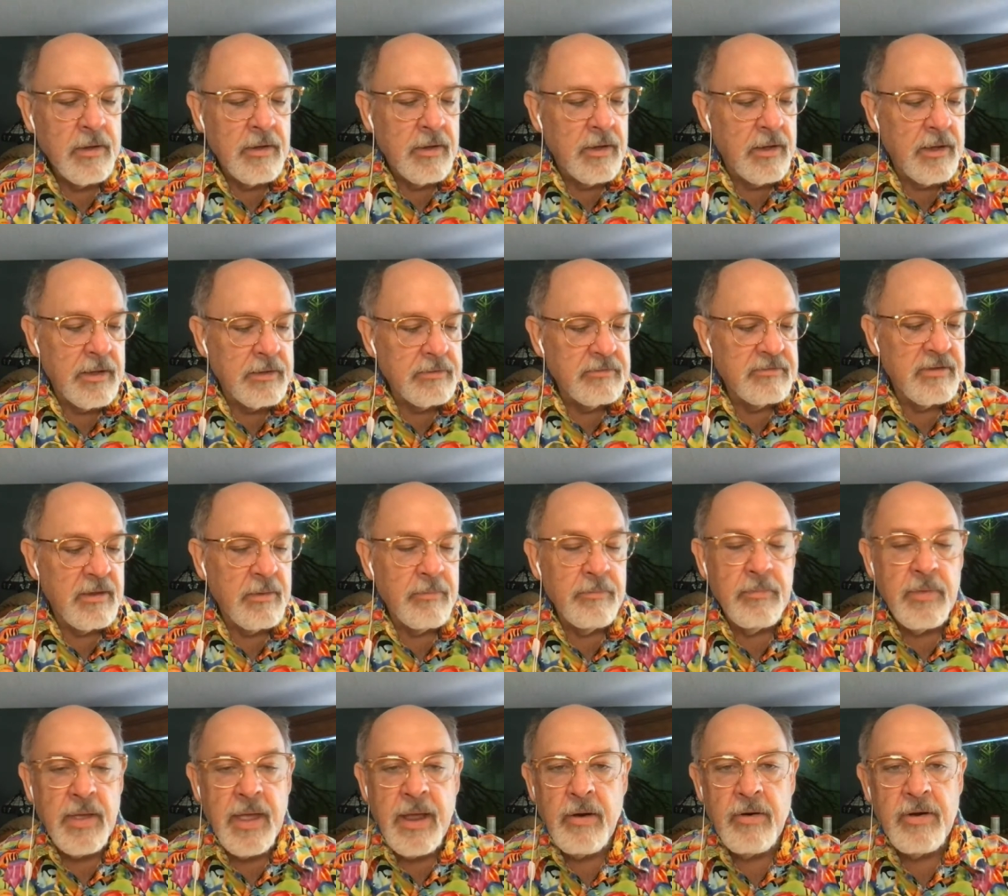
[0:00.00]
And
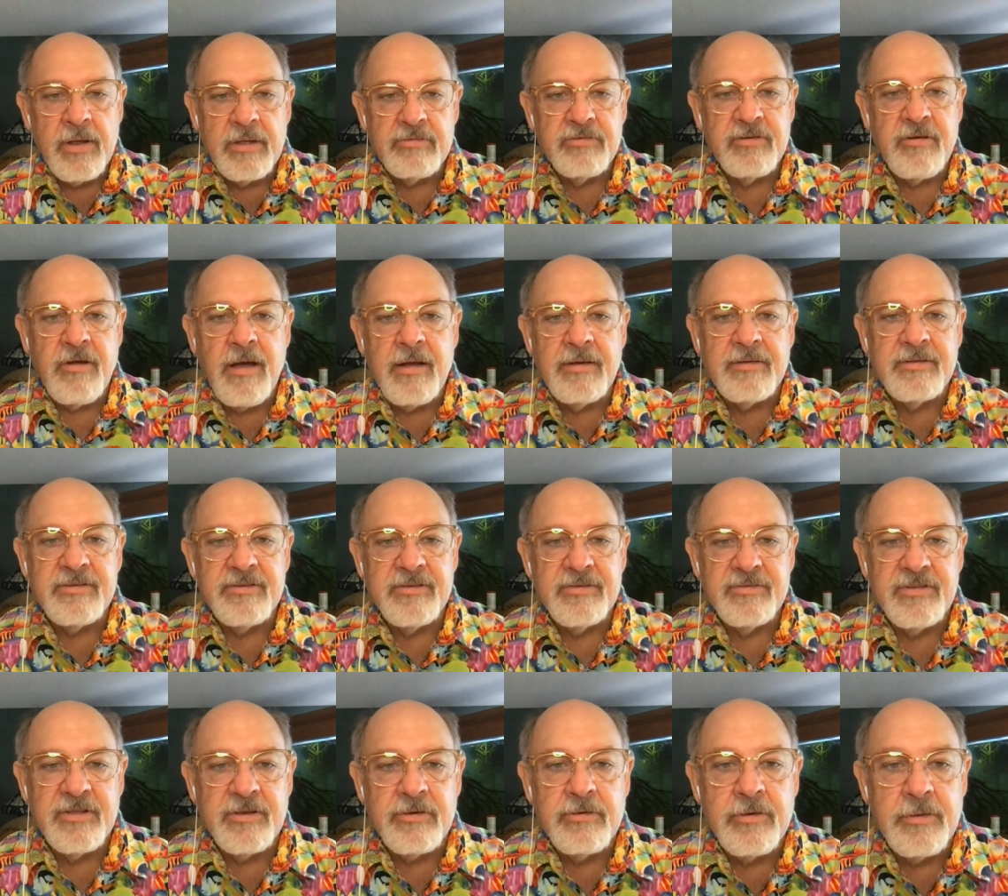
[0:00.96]
some areas, trout is
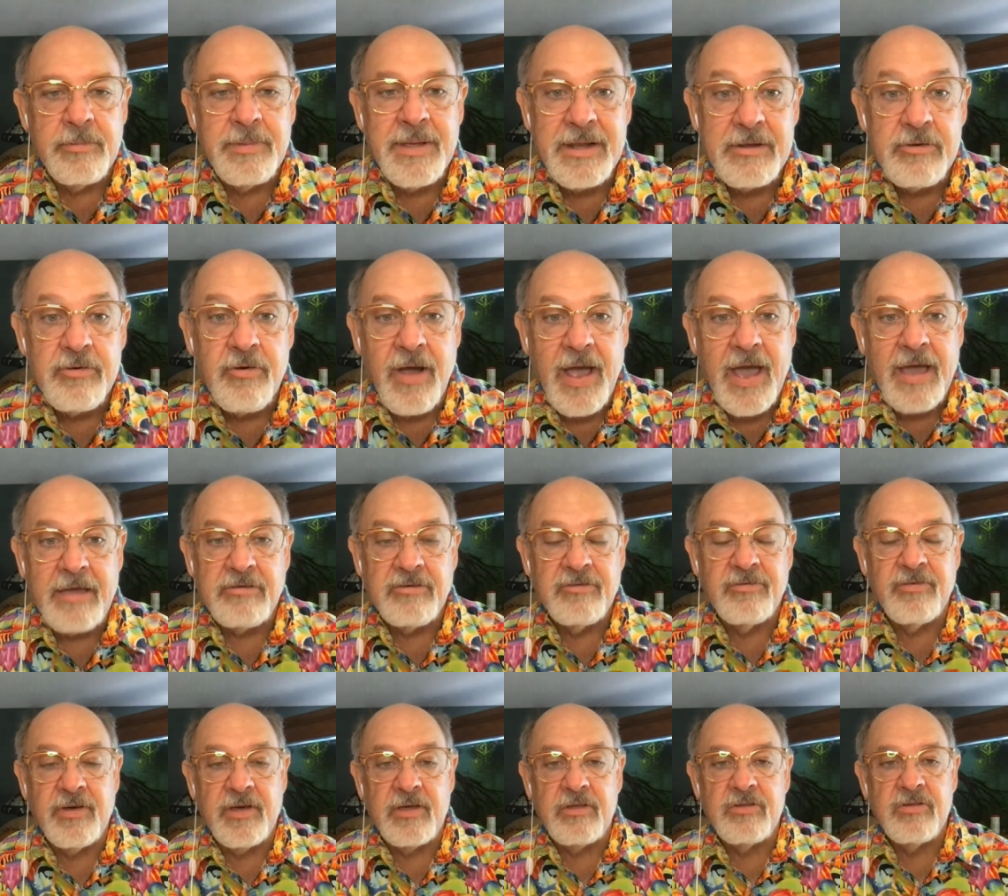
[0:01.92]
considered to be a trash
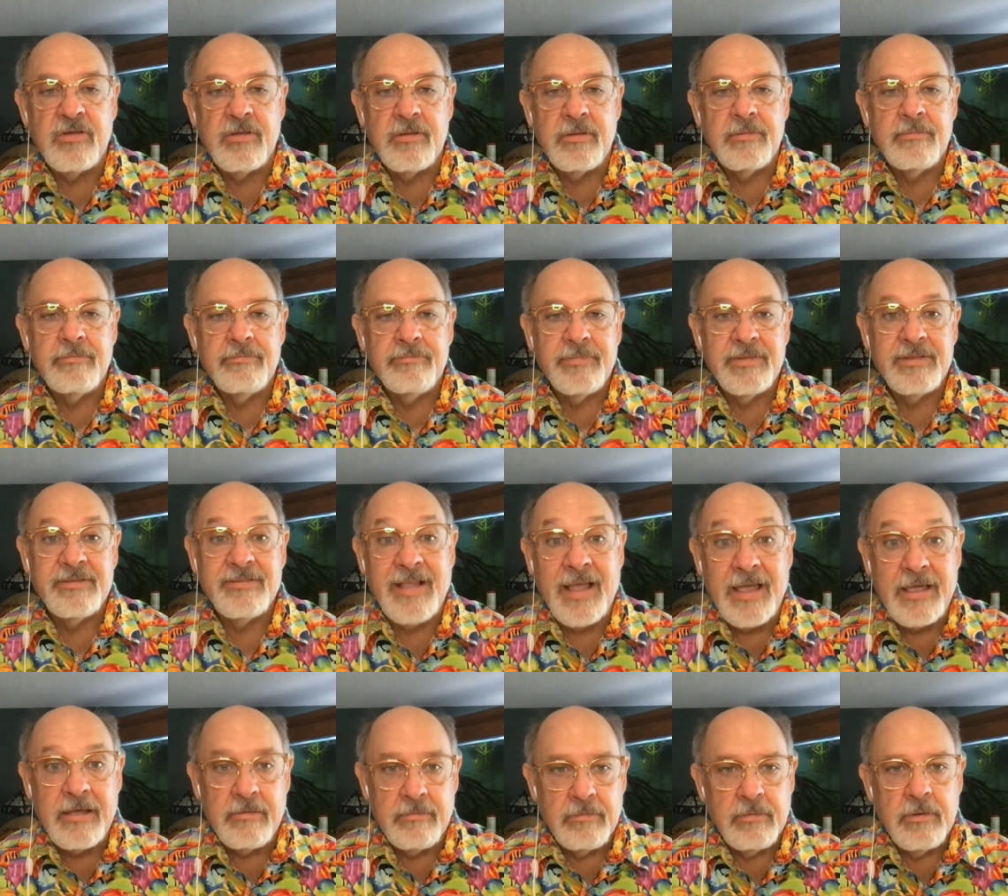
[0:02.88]
fish. It's
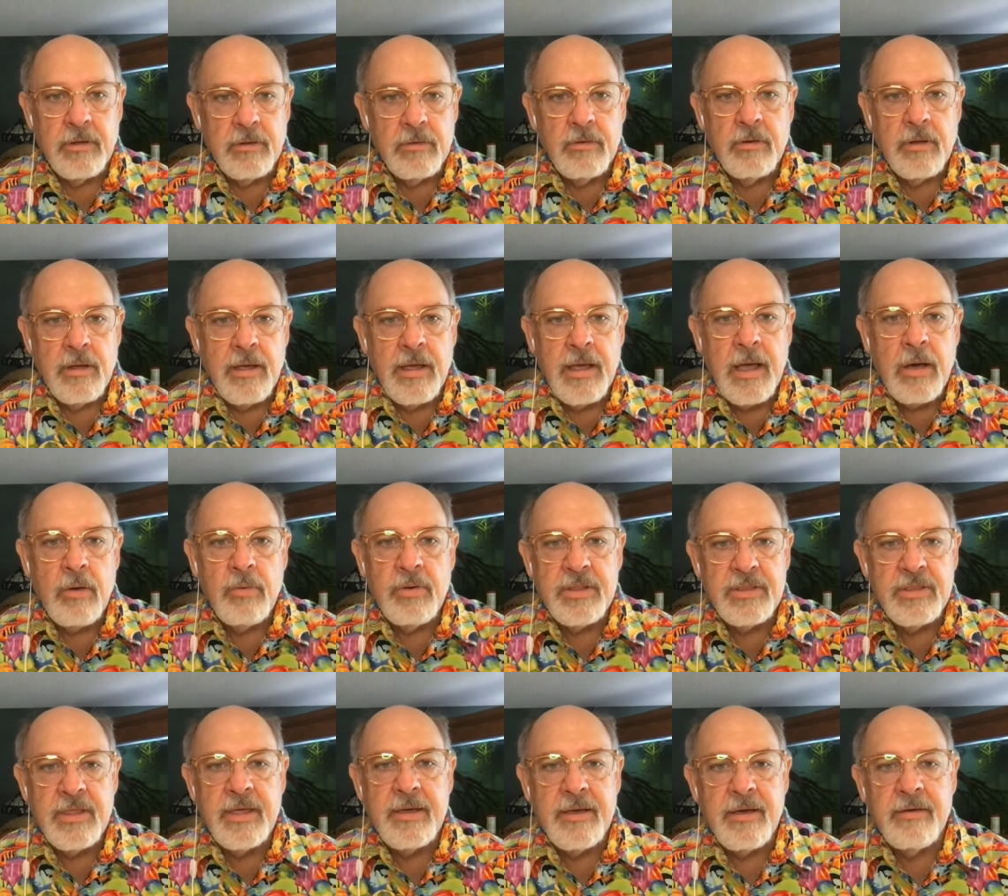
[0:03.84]
like how we
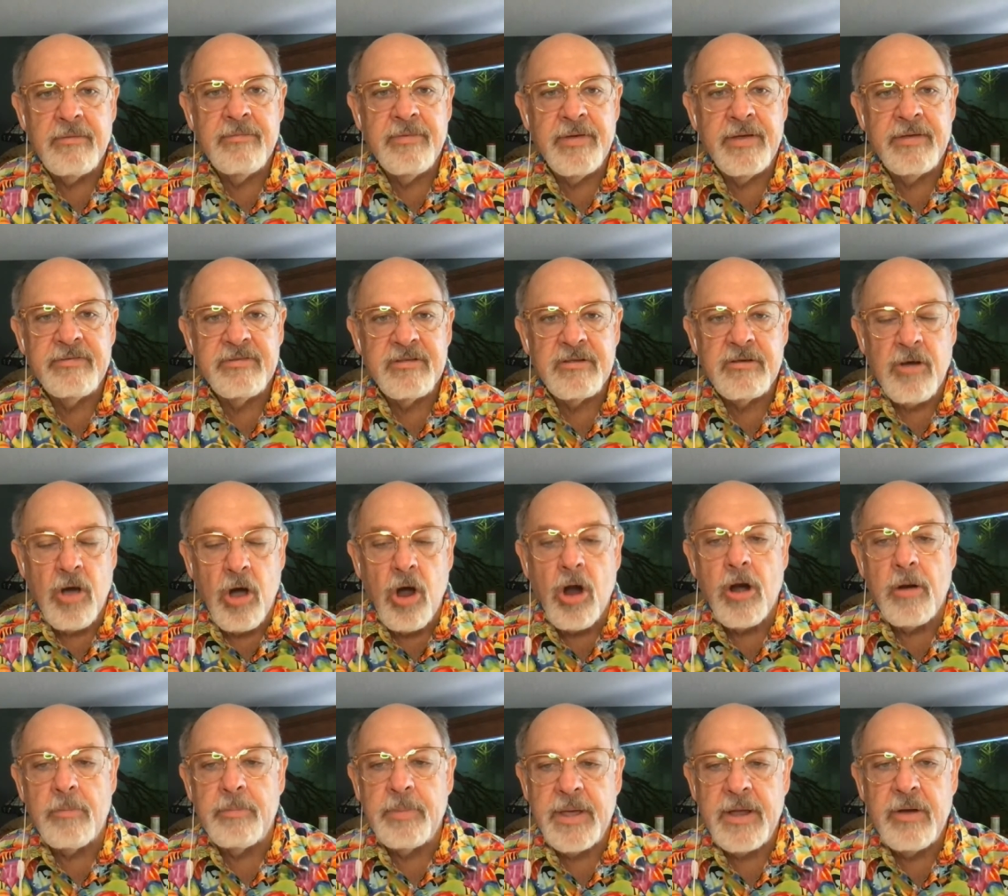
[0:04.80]
think of as
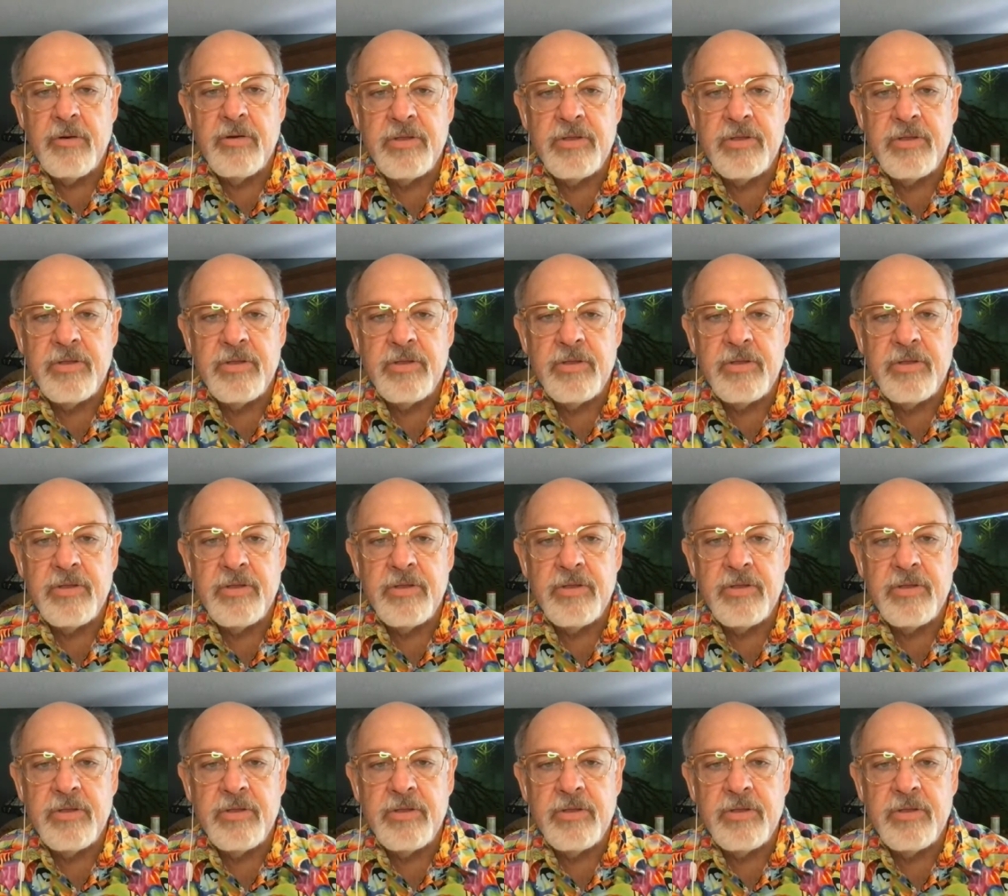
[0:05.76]
carp here